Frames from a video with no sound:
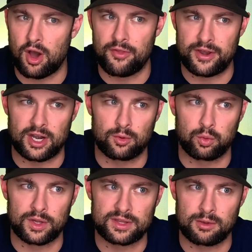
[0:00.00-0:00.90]
on their,
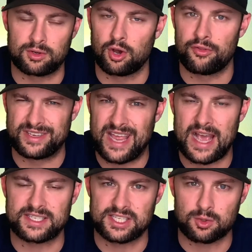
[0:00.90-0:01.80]
what they would call the
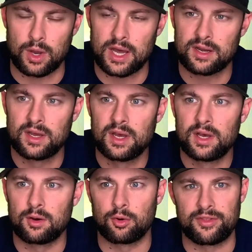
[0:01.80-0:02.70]
taxi squad,
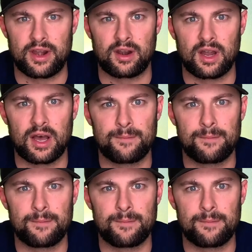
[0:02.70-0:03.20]
or their,